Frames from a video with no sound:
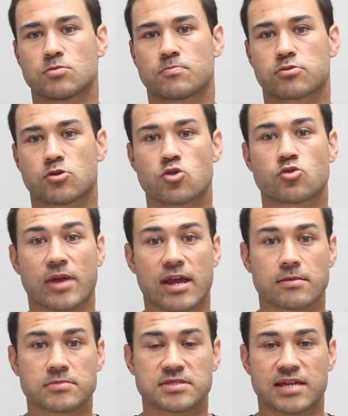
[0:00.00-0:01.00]

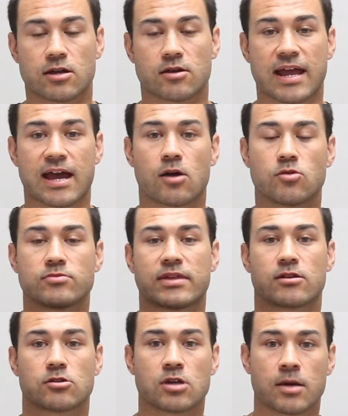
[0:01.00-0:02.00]
programs that
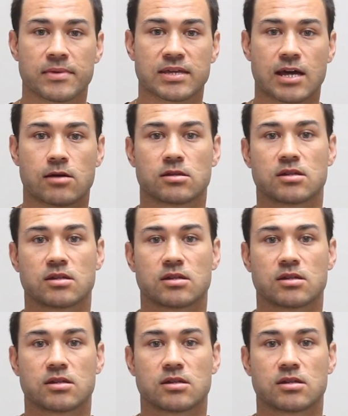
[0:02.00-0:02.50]
are coming out,